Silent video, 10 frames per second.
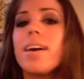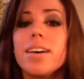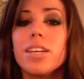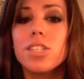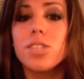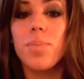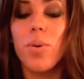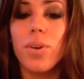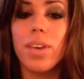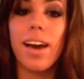
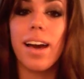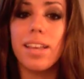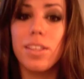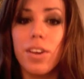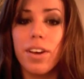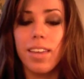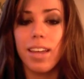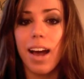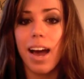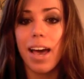smoky eye look that
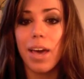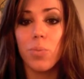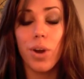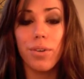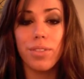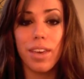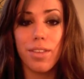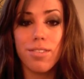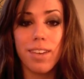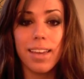I wore out the other
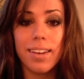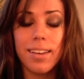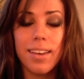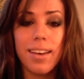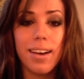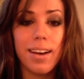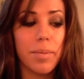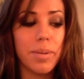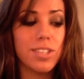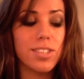night.
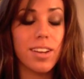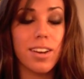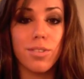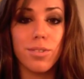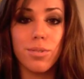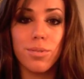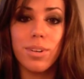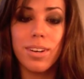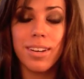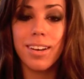I just got a new
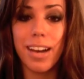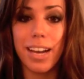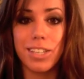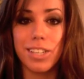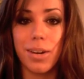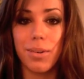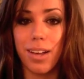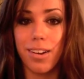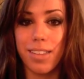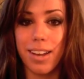eyeshadow
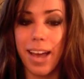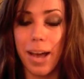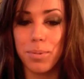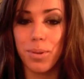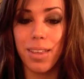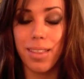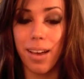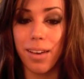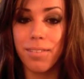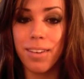color that I absolutely
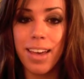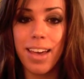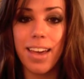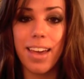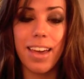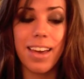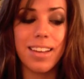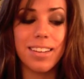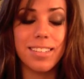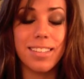love
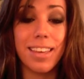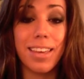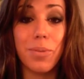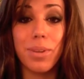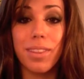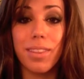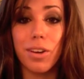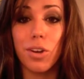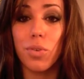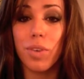and think it would look
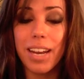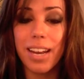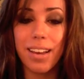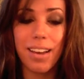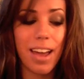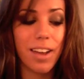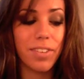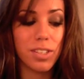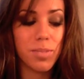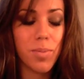great kind of in
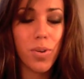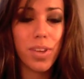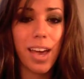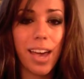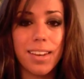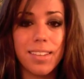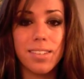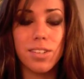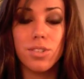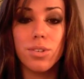a smoky eye that
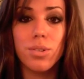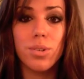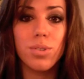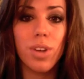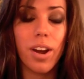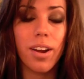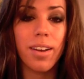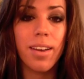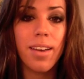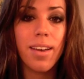isn't too dark,
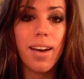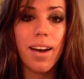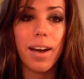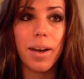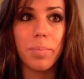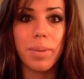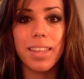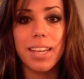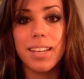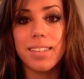but
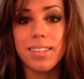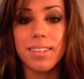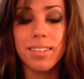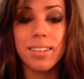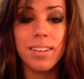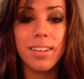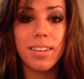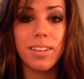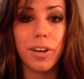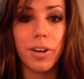that isn't,
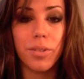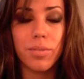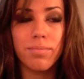you know,